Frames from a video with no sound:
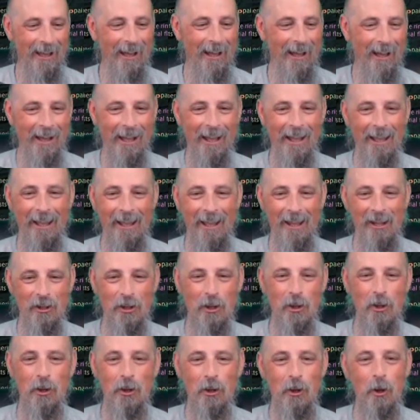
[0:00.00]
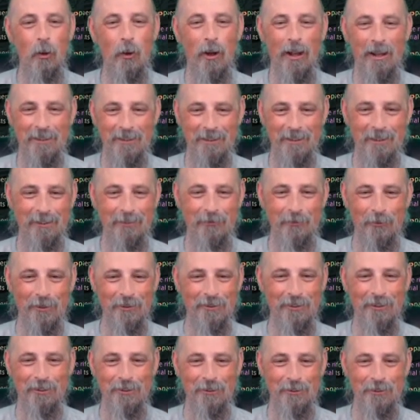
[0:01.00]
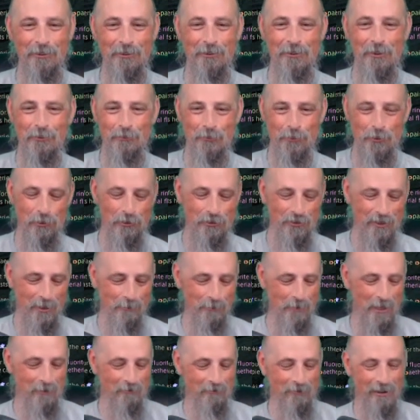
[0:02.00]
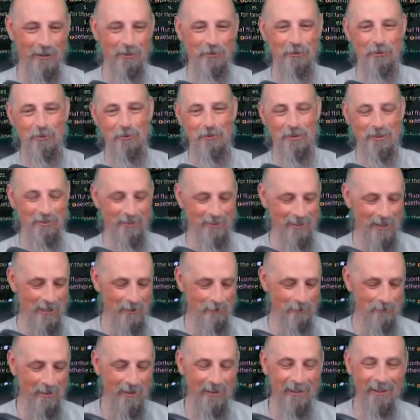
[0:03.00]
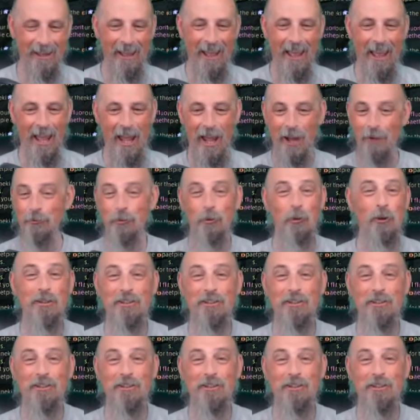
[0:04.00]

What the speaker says: I had no idea what to do the first time I ran through this game. Everyone